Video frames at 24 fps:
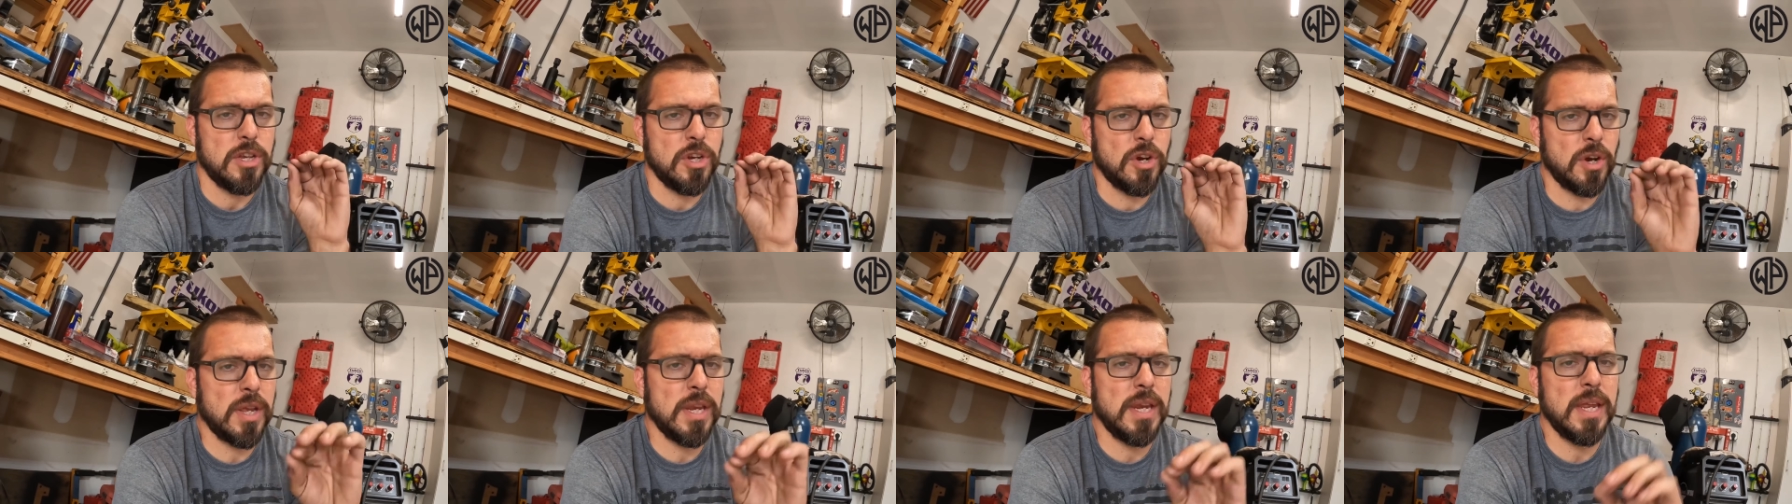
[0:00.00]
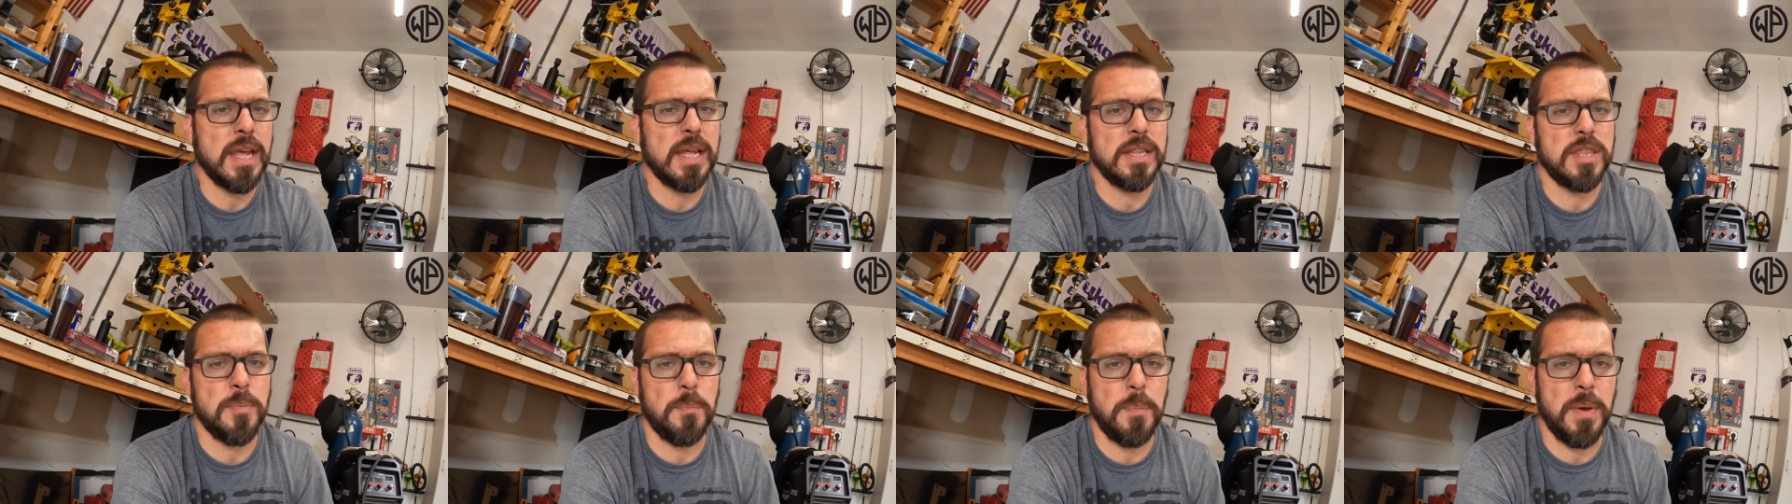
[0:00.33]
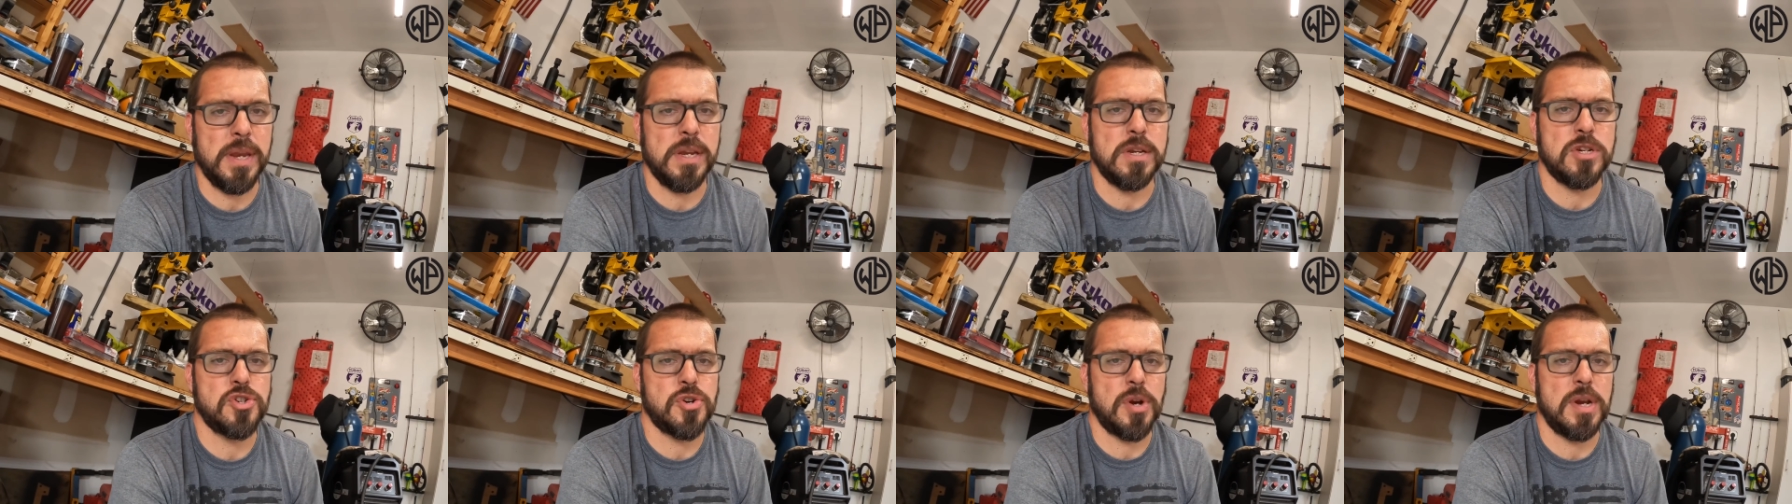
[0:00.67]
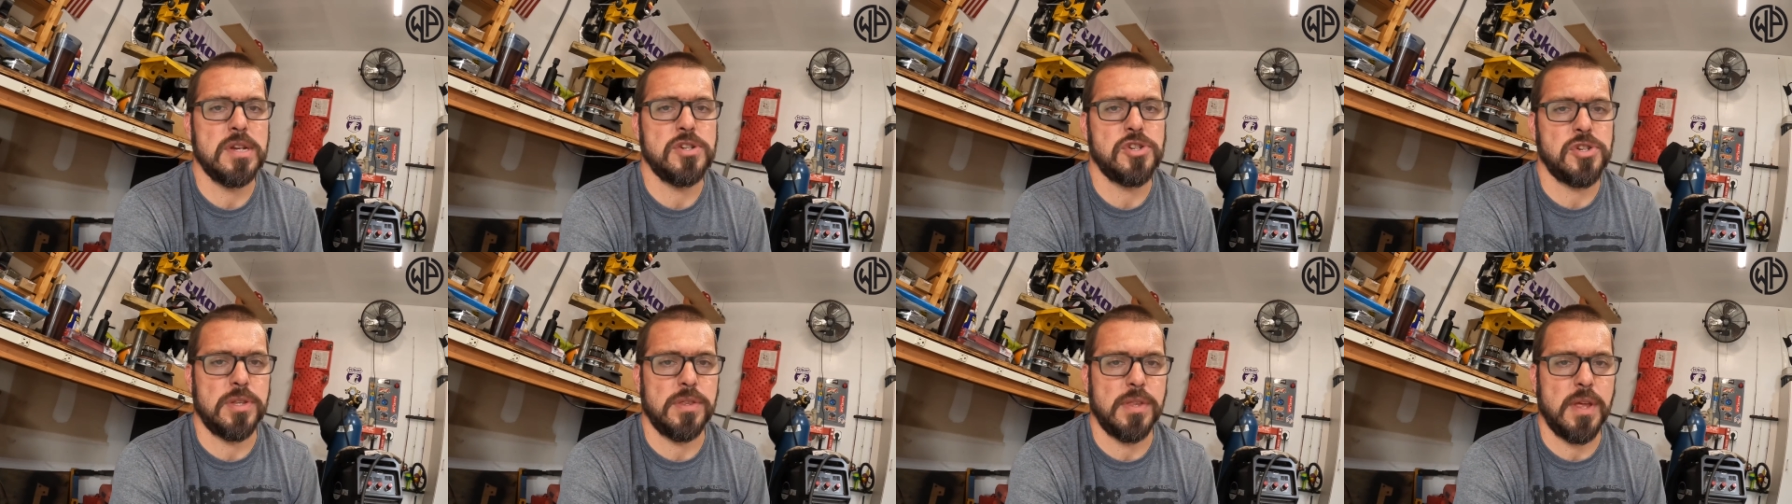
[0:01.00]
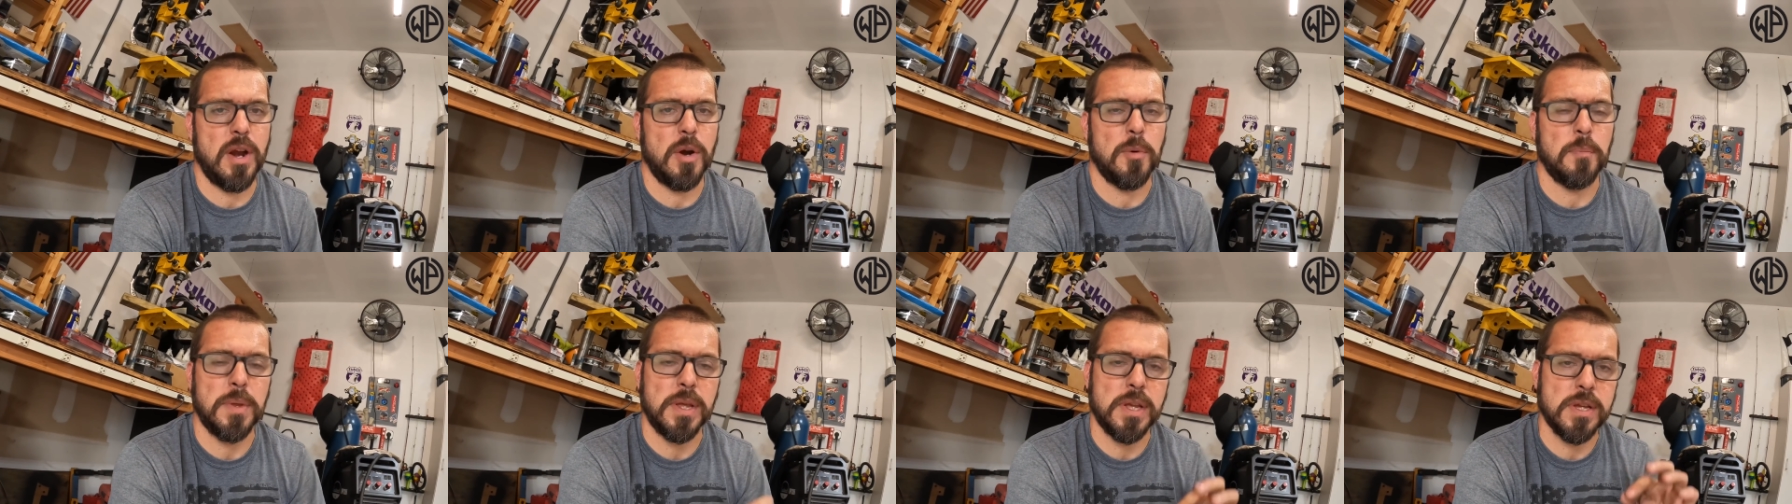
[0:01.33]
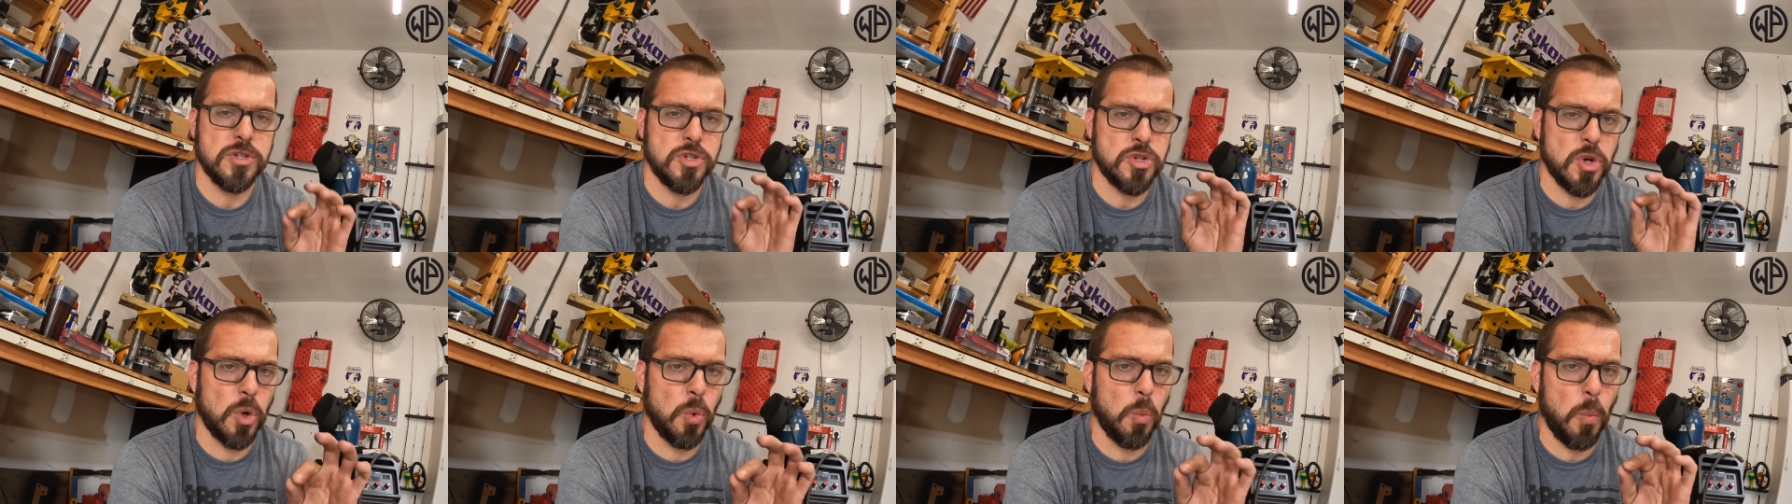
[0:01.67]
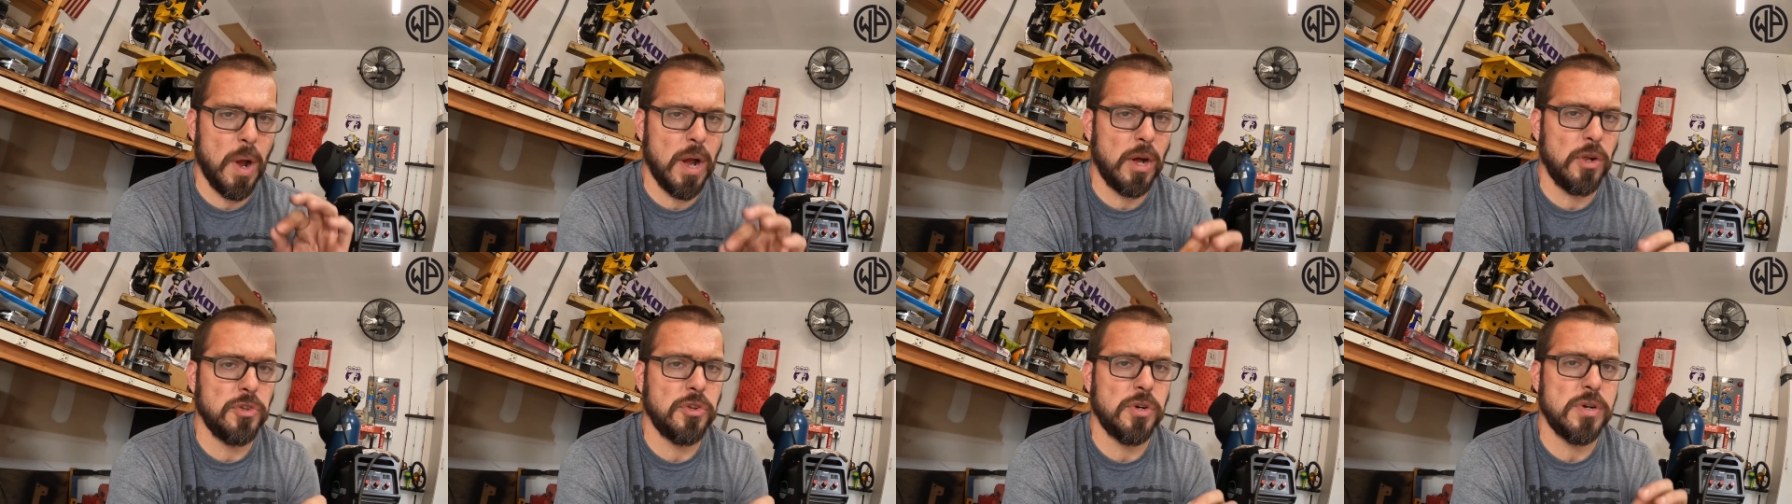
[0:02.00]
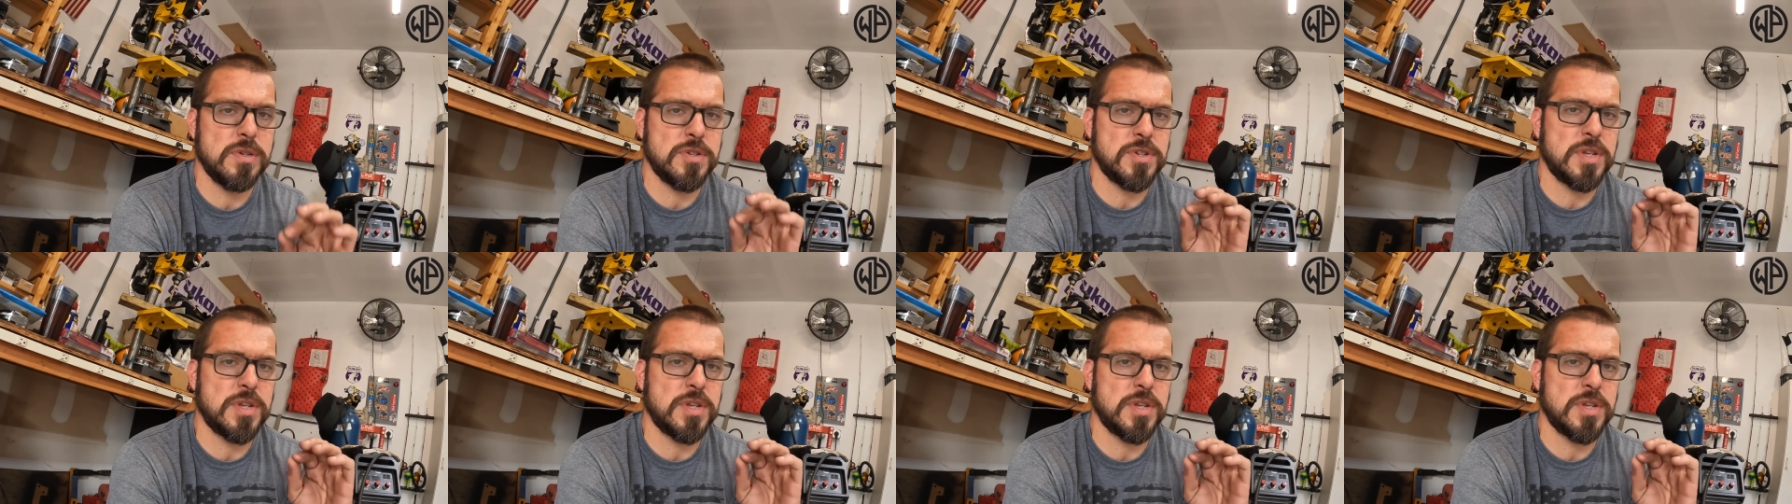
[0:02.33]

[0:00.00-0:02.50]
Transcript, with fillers: you're going to get the penetration there because your welder